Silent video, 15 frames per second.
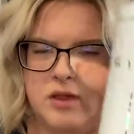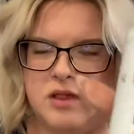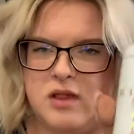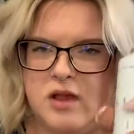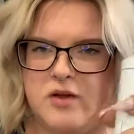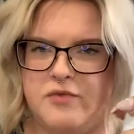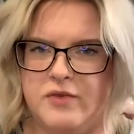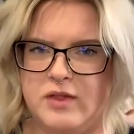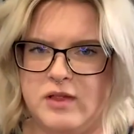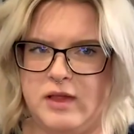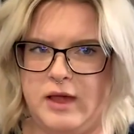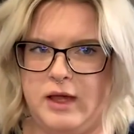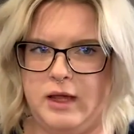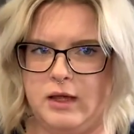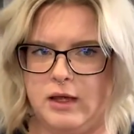stuff is
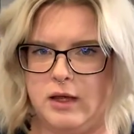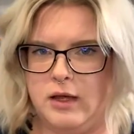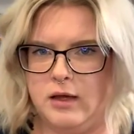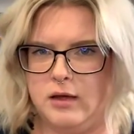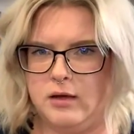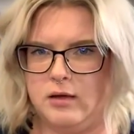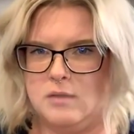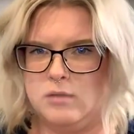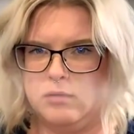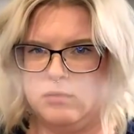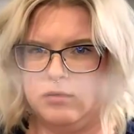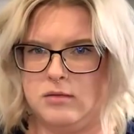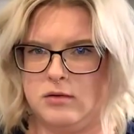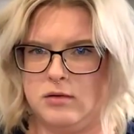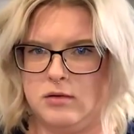like
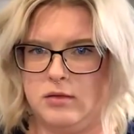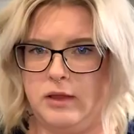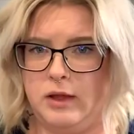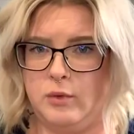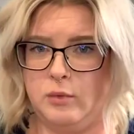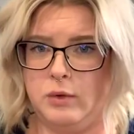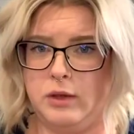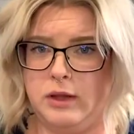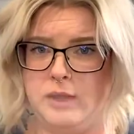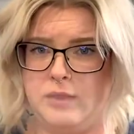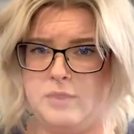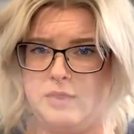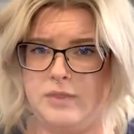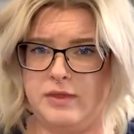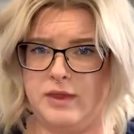really
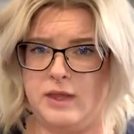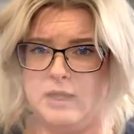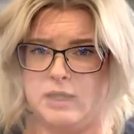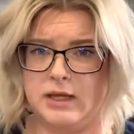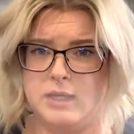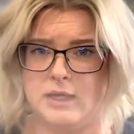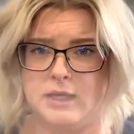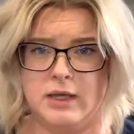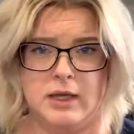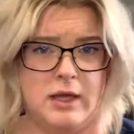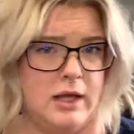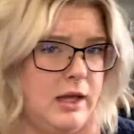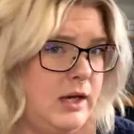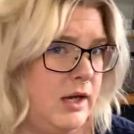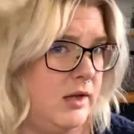thick.
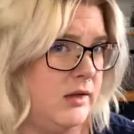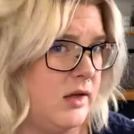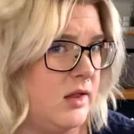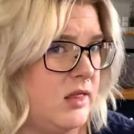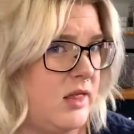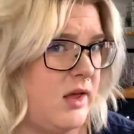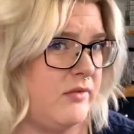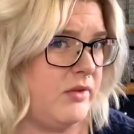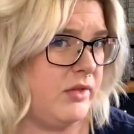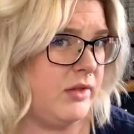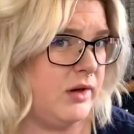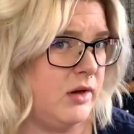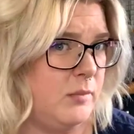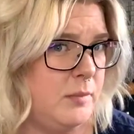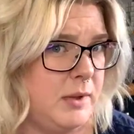And it does have a
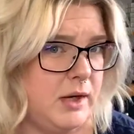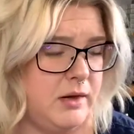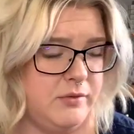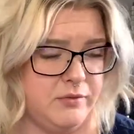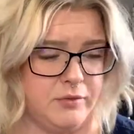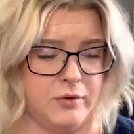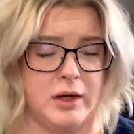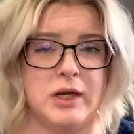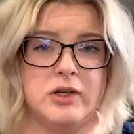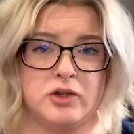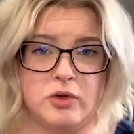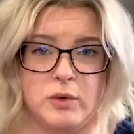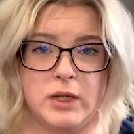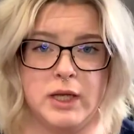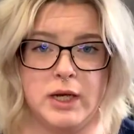little bit of grit
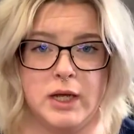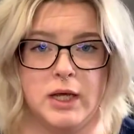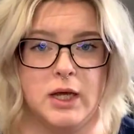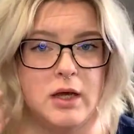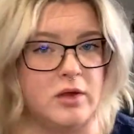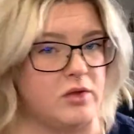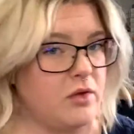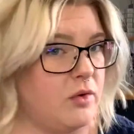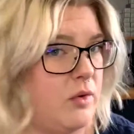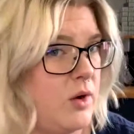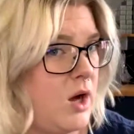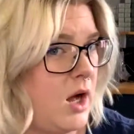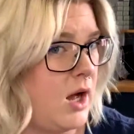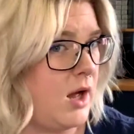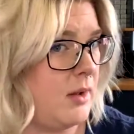to it. So
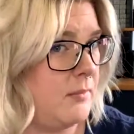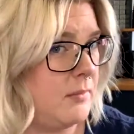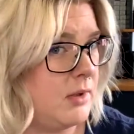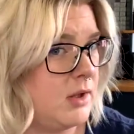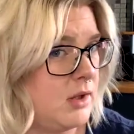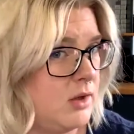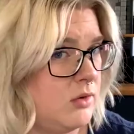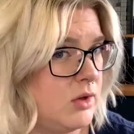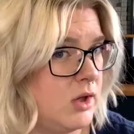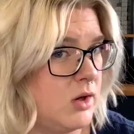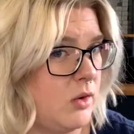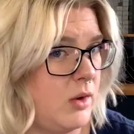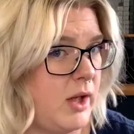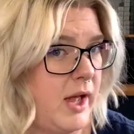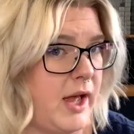you can
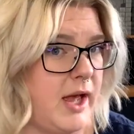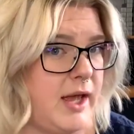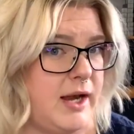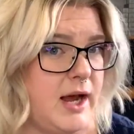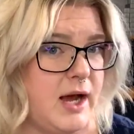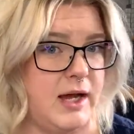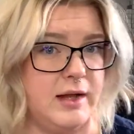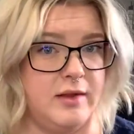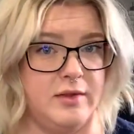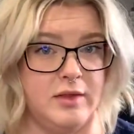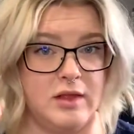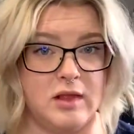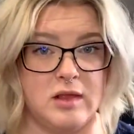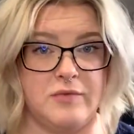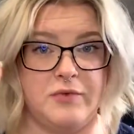go ahead on, this
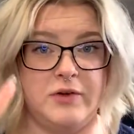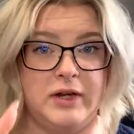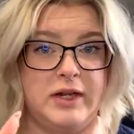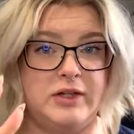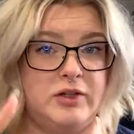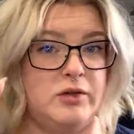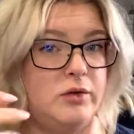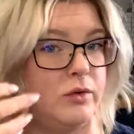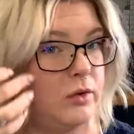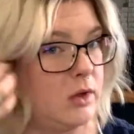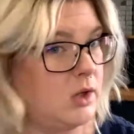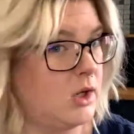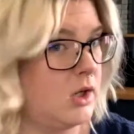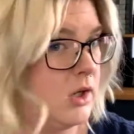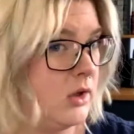is for day two,
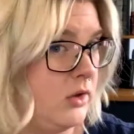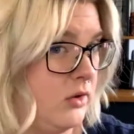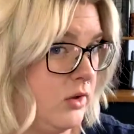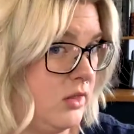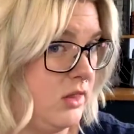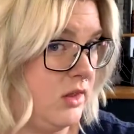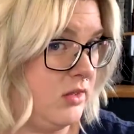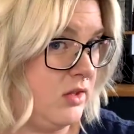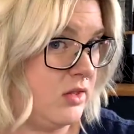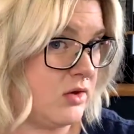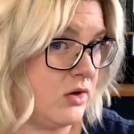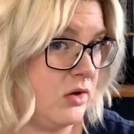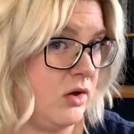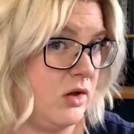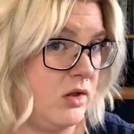you can see these
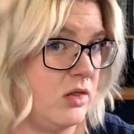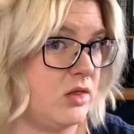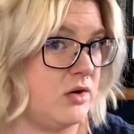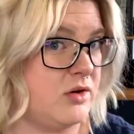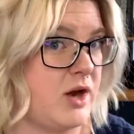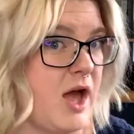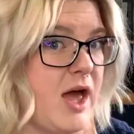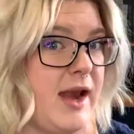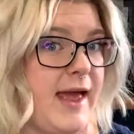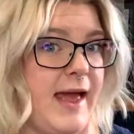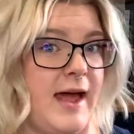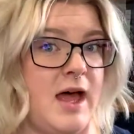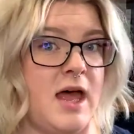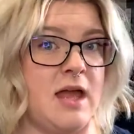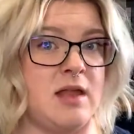curls. They're not
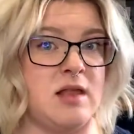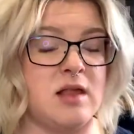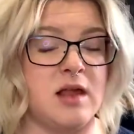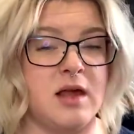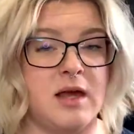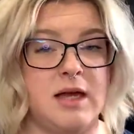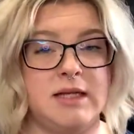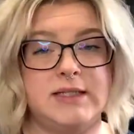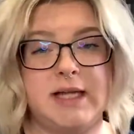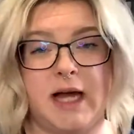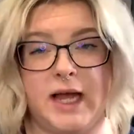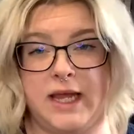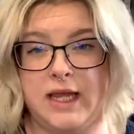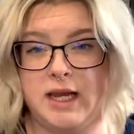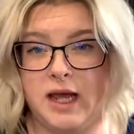as
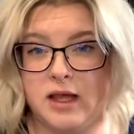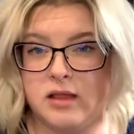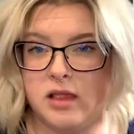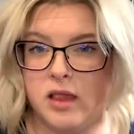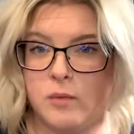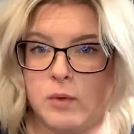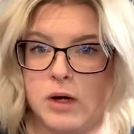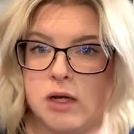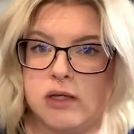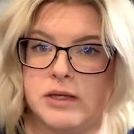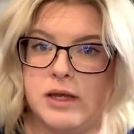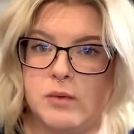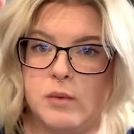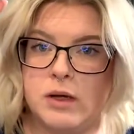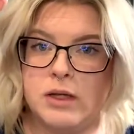tight as they were on
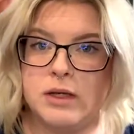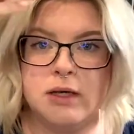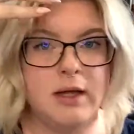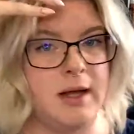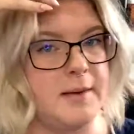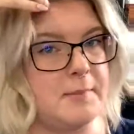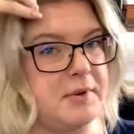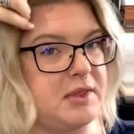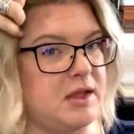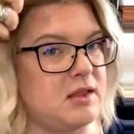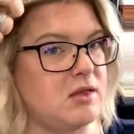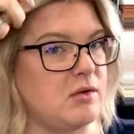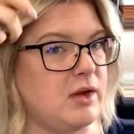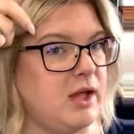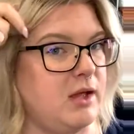day one, but that's
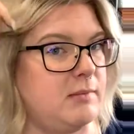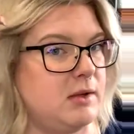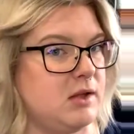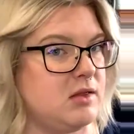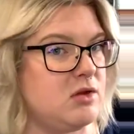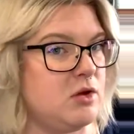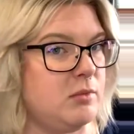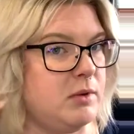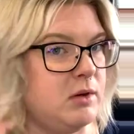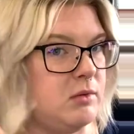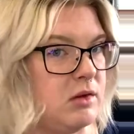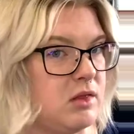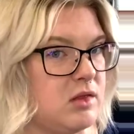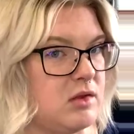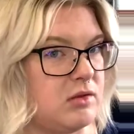okay because nobody
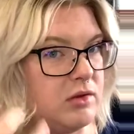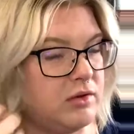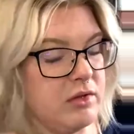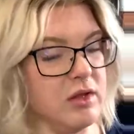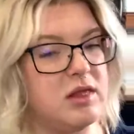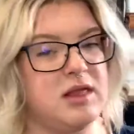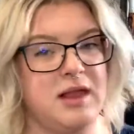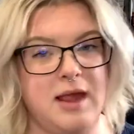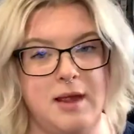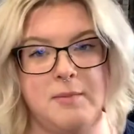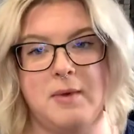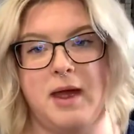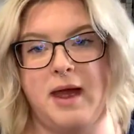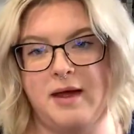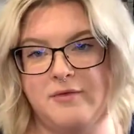wants to look the same
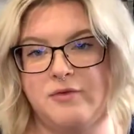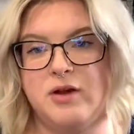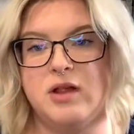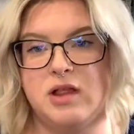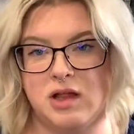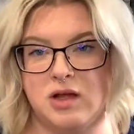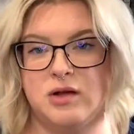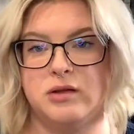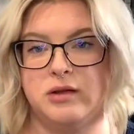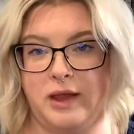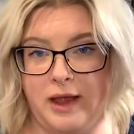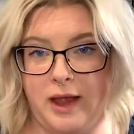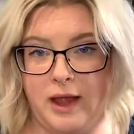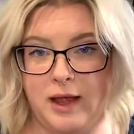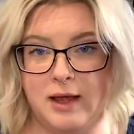every single
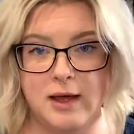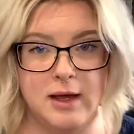day.